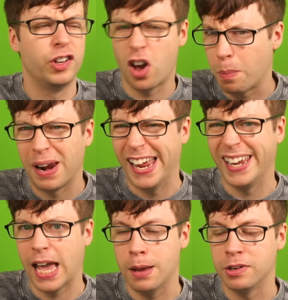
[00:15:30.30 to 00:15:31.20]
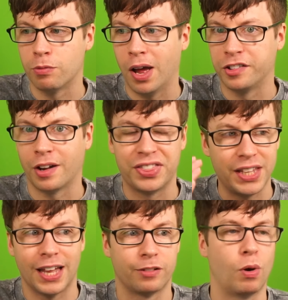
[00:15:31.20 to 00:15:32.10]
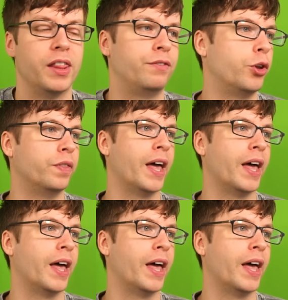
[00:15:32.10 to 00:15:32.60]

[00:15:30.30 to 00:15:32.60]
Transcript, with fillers: you got to play a game as well. So I think that's why they've done